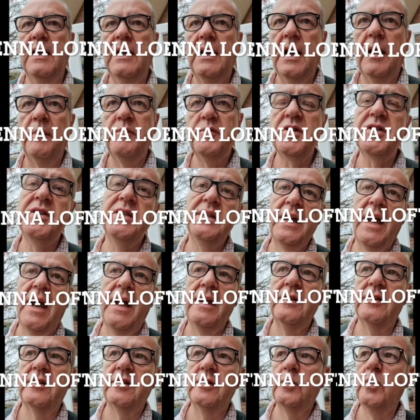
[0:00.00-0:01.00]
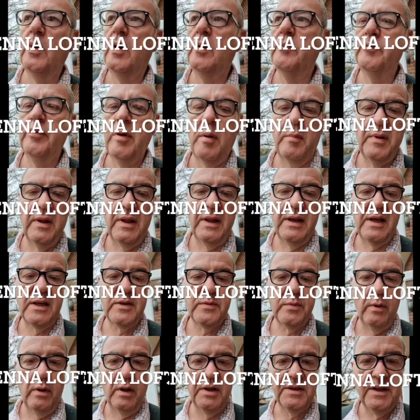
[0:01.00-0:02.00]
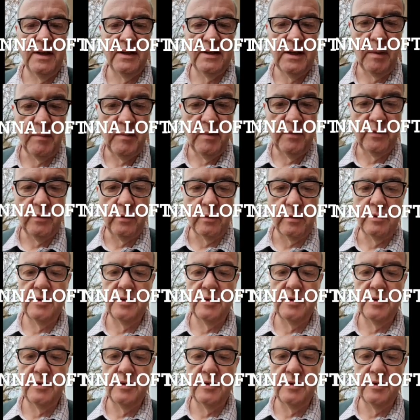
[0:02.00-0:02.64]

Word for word: I'm just going to get another one, probably the last one I'll send out before